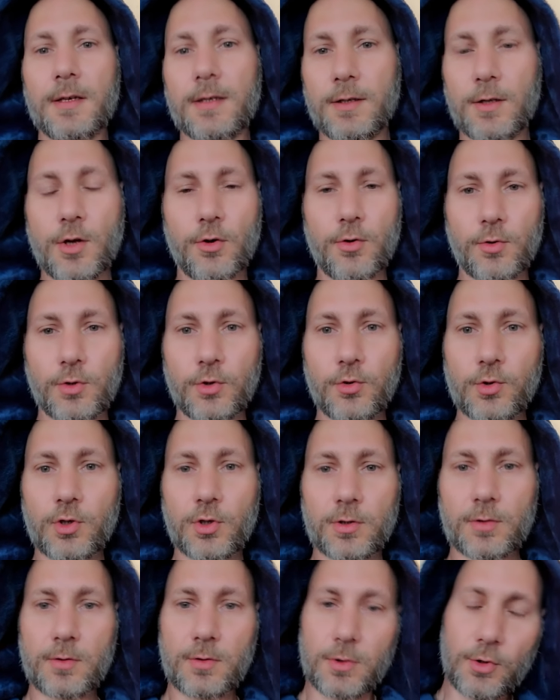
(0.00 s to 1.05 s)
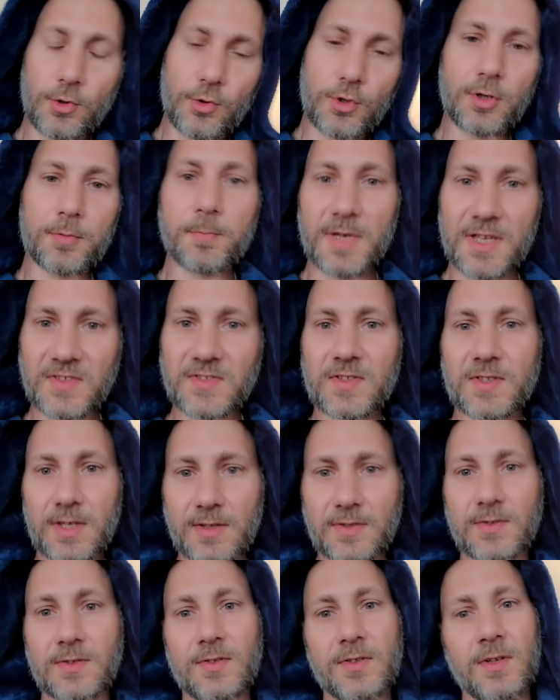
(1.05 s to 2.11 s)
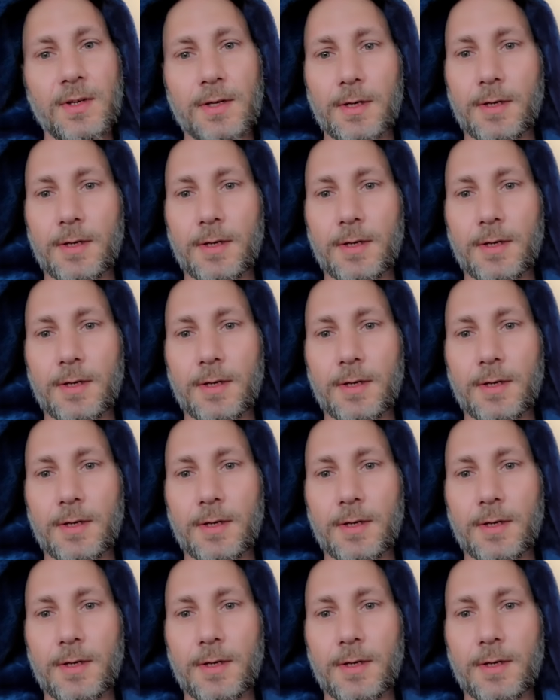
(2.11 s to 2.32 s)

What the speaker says: you could miss this.